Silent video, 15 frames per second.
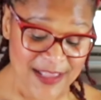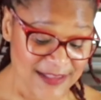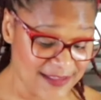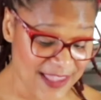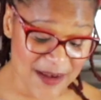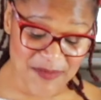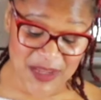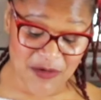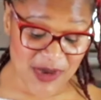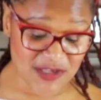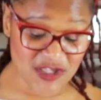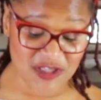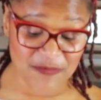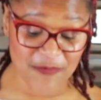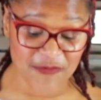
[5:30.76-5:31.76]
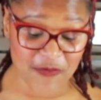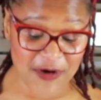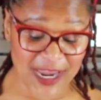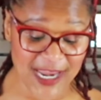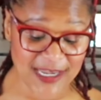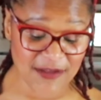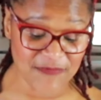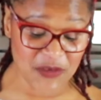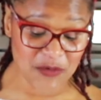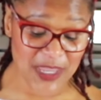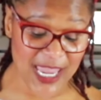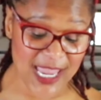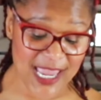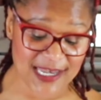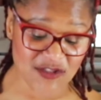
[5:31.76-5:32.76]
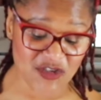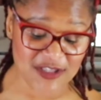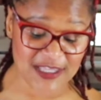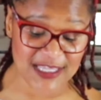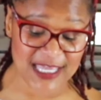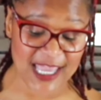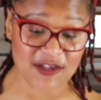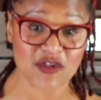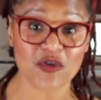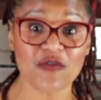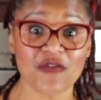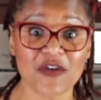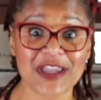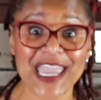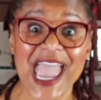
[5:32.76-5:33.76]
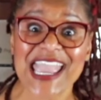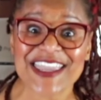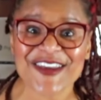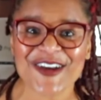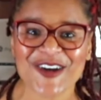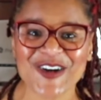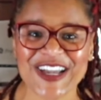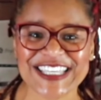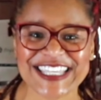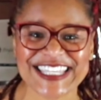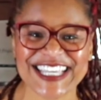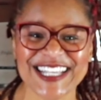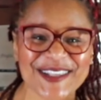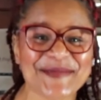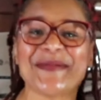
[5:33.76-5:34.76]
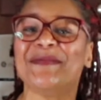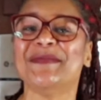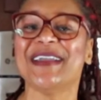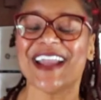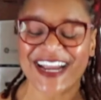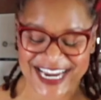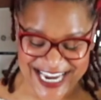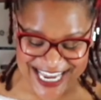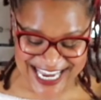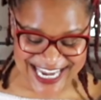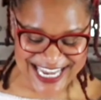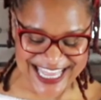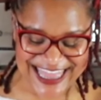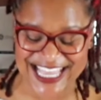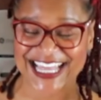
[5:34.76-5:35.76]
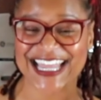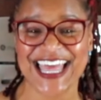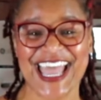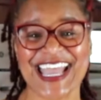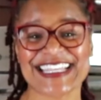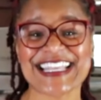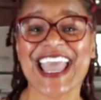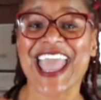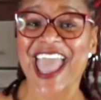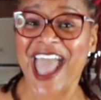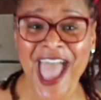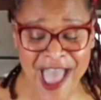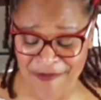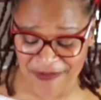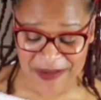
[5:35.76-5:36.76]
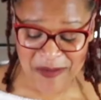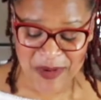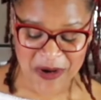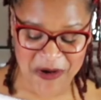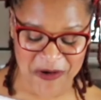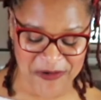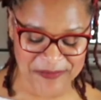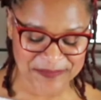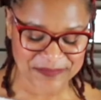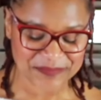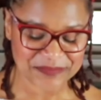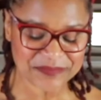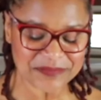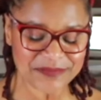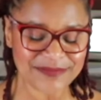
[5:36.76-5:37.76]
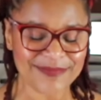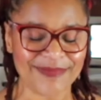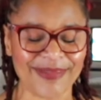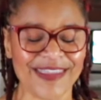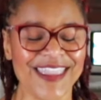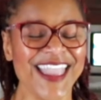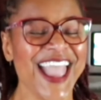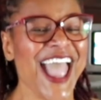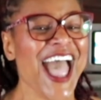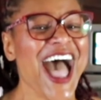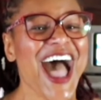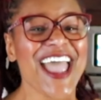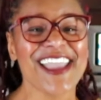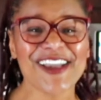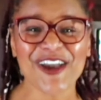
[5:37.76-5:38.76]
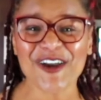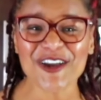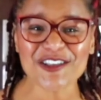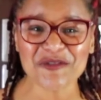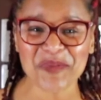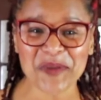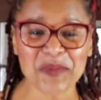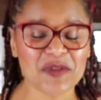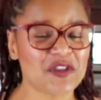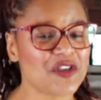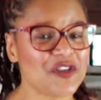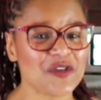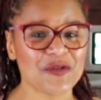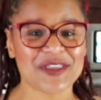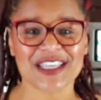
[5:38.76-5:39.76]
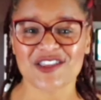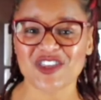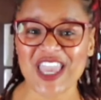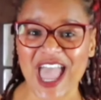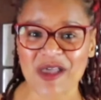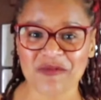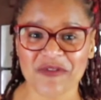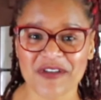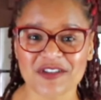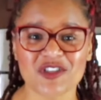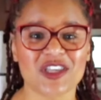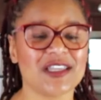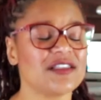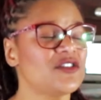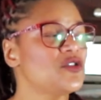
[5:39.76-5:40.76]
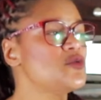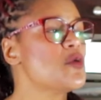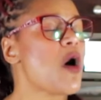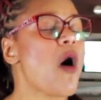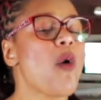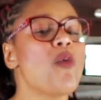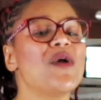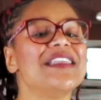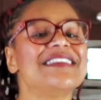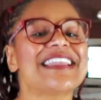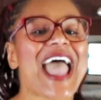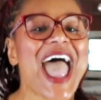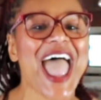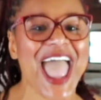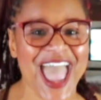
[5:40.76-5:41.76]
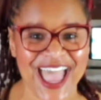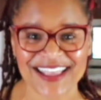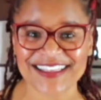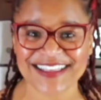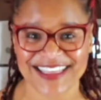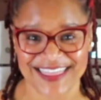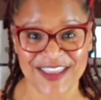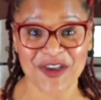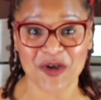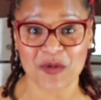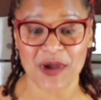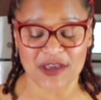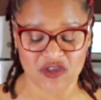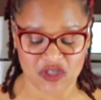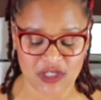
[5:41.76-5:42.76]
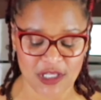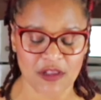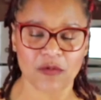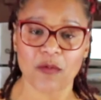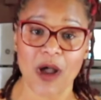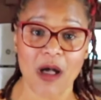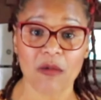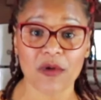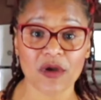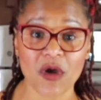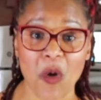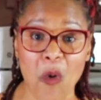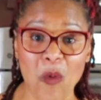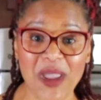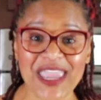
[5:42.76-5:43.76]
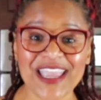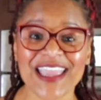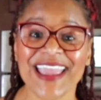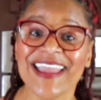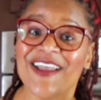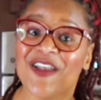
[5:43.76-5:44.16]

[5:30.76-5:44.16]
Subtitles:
Send me questions beforehand if you can, just in case you forget your questions when we are in the class having a ball. I encourage people to use the chat functions to always ask their questions while we're going,